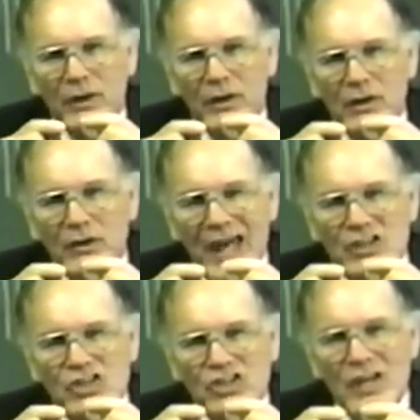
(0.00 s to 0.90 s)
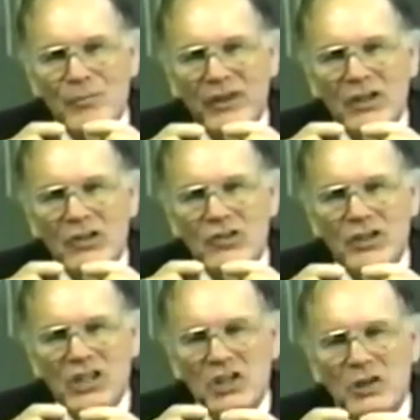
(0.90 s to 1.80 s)
that something
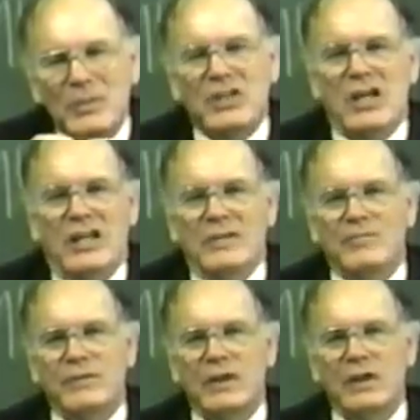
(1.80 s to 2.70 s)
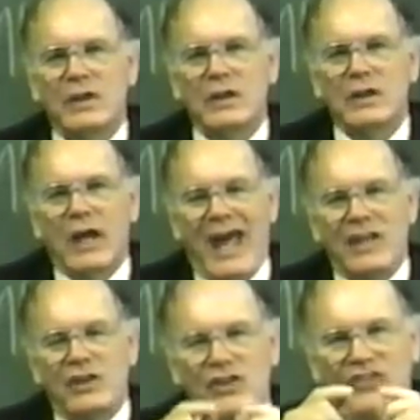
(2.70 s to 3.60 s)
needed to be done.
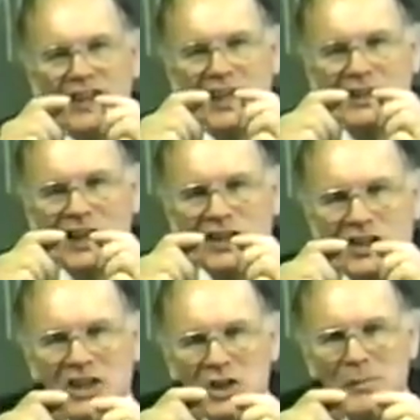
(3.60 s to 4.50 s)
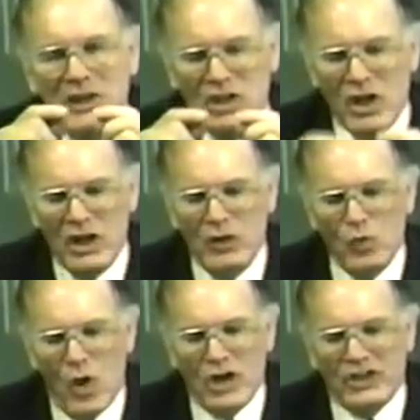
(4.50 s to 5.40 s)
And the thing that needed to be done
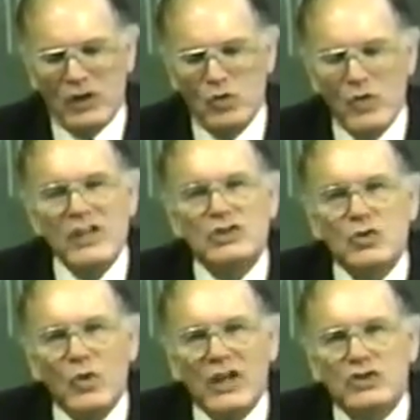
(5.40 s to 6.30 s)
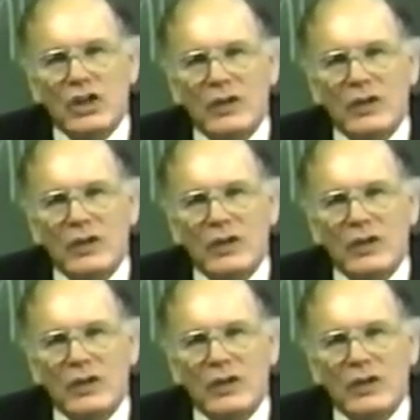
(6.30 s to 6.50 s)
was a restoration